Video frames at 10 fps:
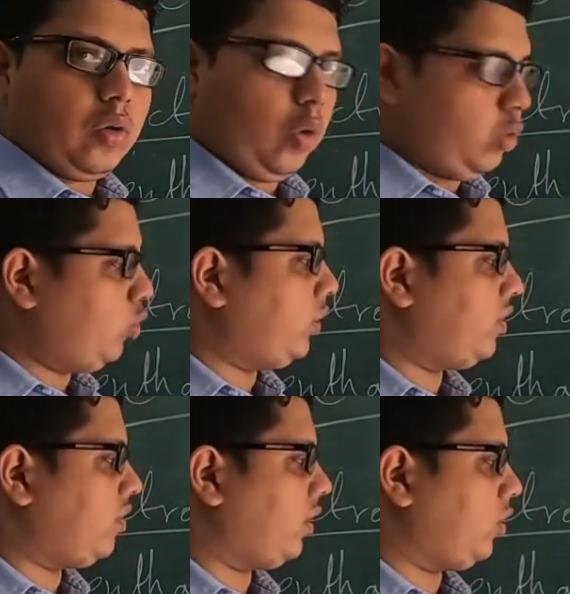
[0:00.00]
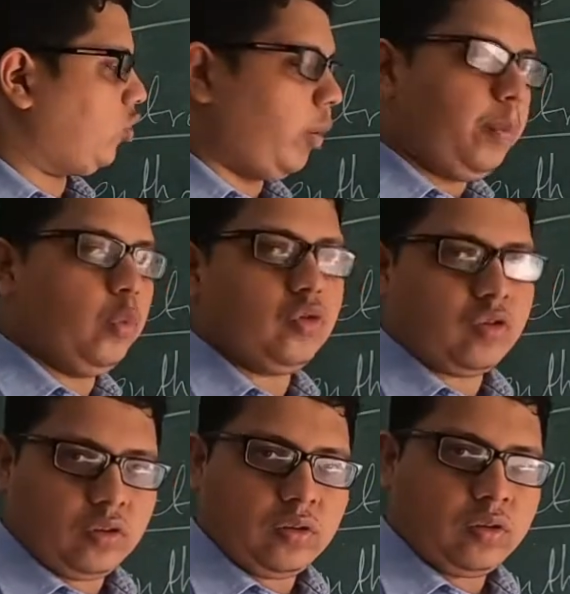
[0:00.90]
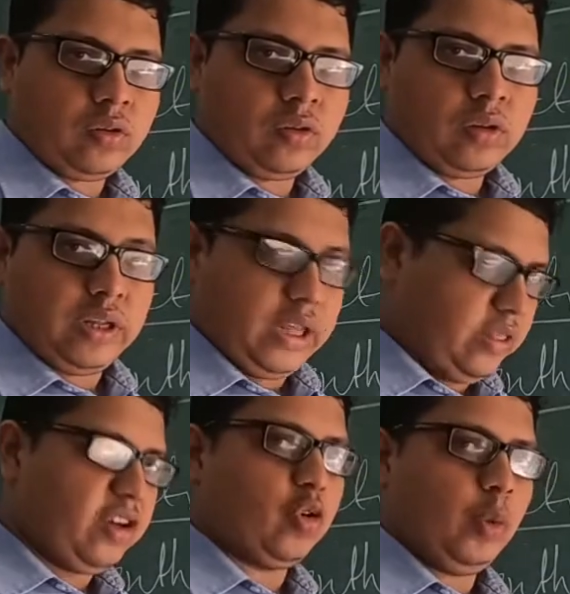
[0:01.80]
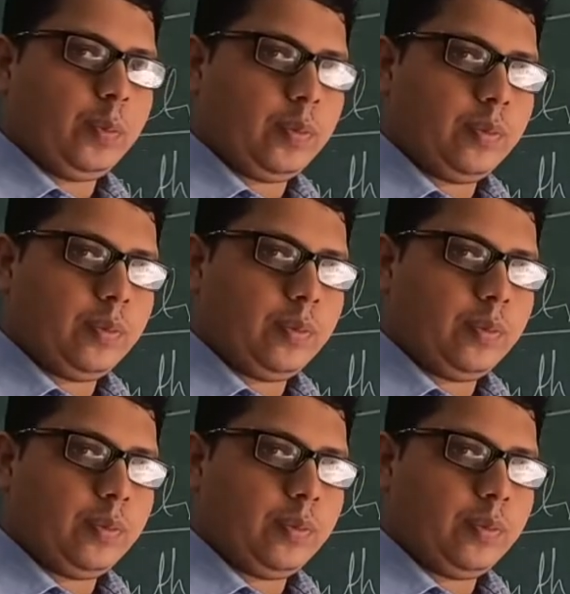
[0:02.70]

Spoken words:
although it is the topmost in the group,